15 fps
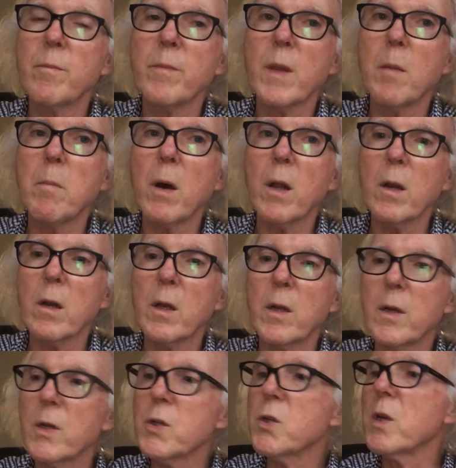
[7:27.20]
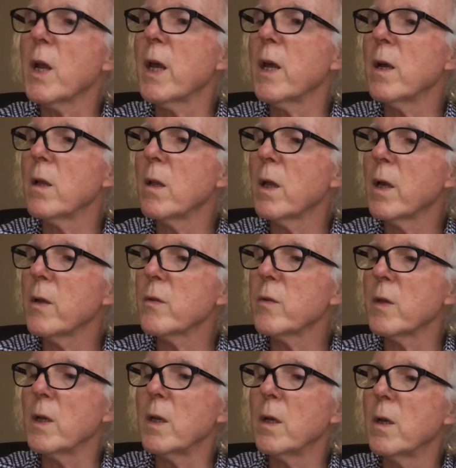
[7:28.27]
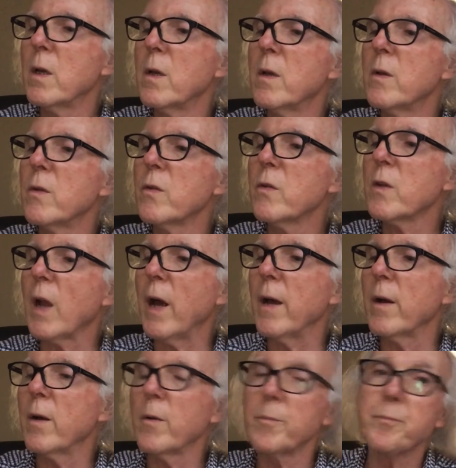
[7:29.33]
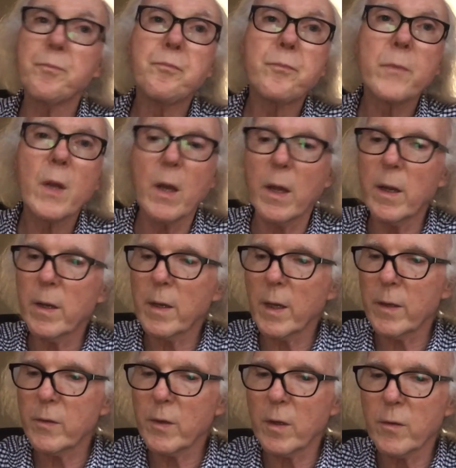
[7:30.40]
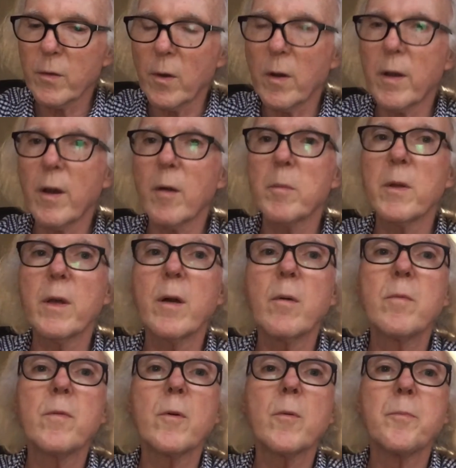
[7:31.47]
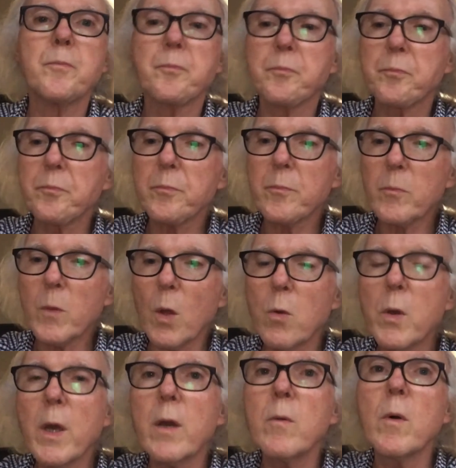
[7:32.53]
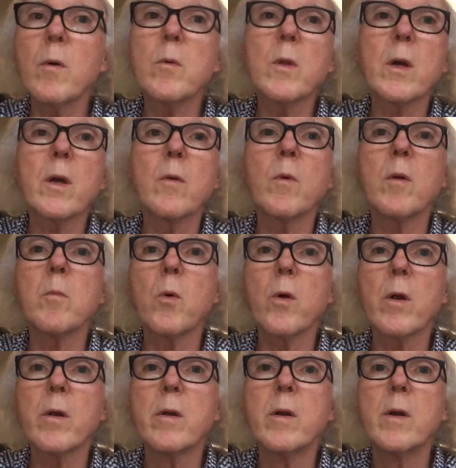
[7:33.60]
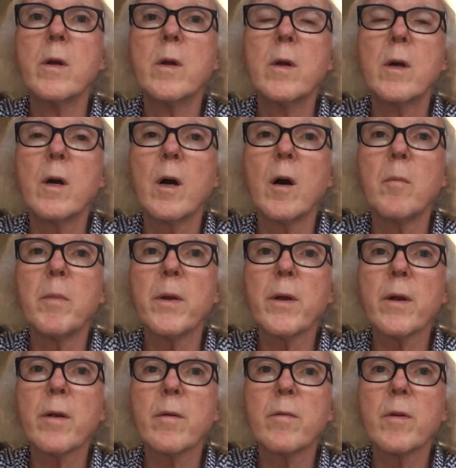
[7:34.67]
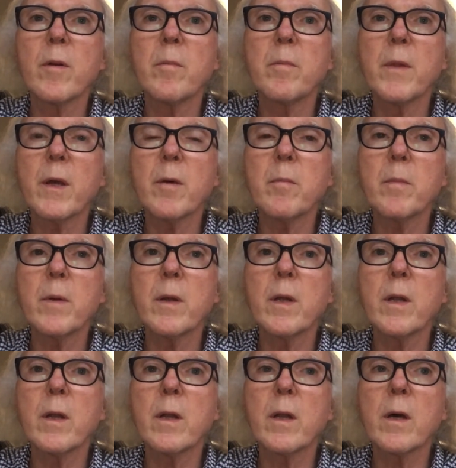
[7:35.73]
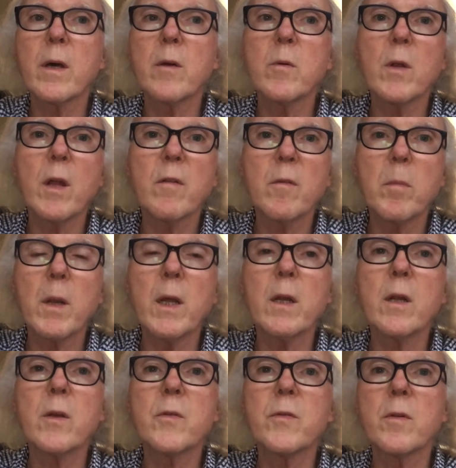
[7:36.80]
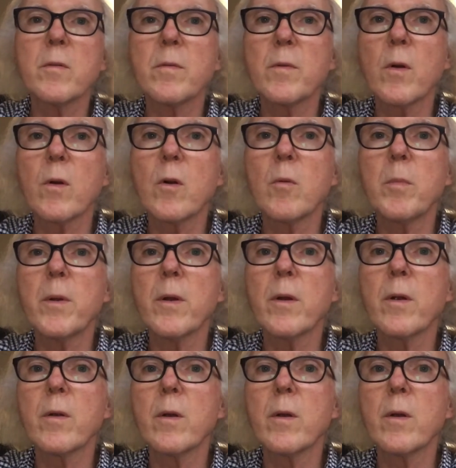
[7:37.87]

bottle conditioned ale as the style, and that's not so terribly helpful. Okay, well, we'll look at one more beer from them, and I will have a playlist of Rokko Beer